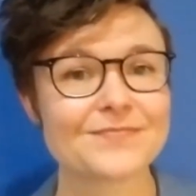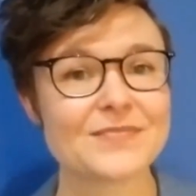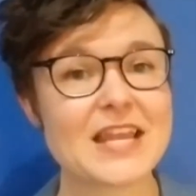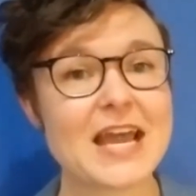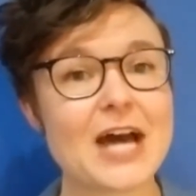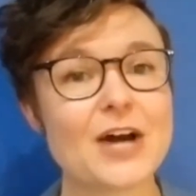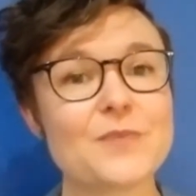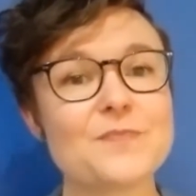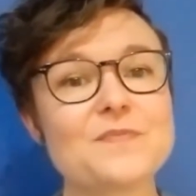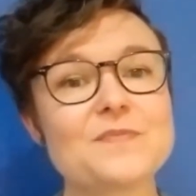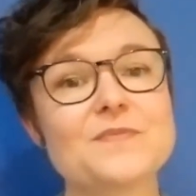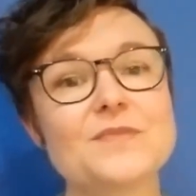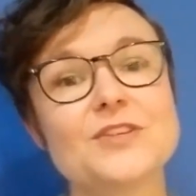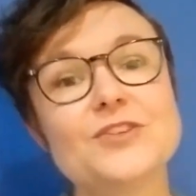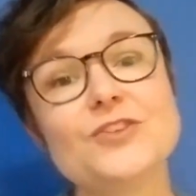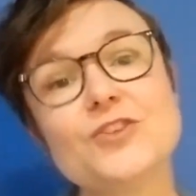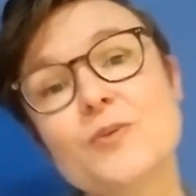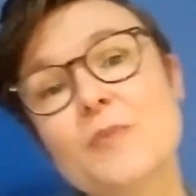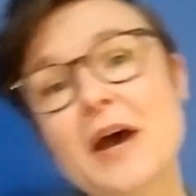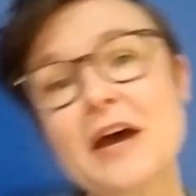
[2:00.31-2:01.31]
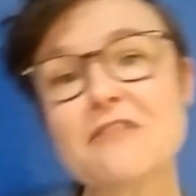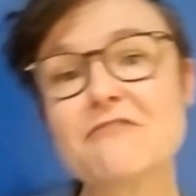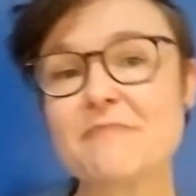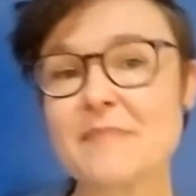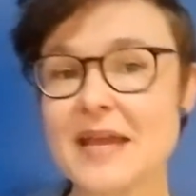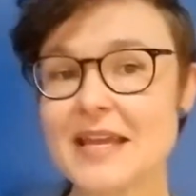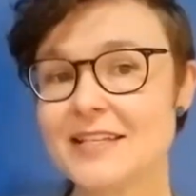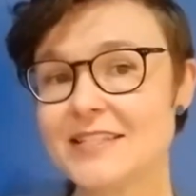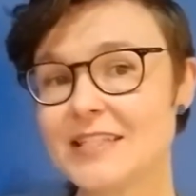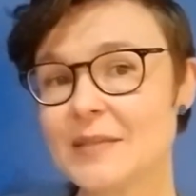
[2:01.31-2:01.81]
Now, you might have
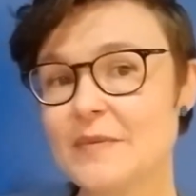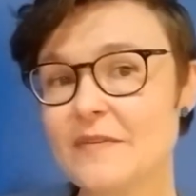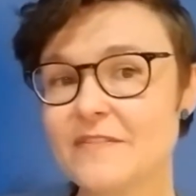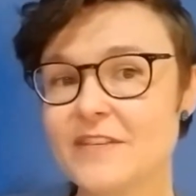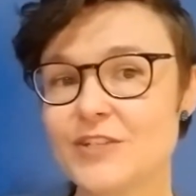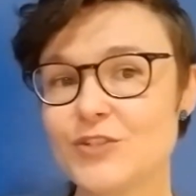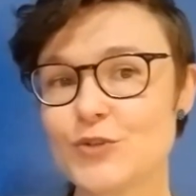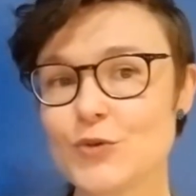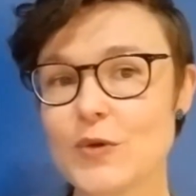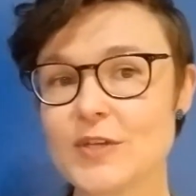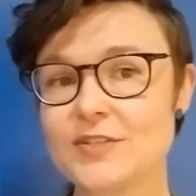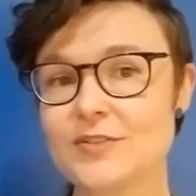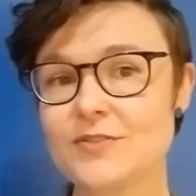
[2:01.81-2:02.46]
made some of these choices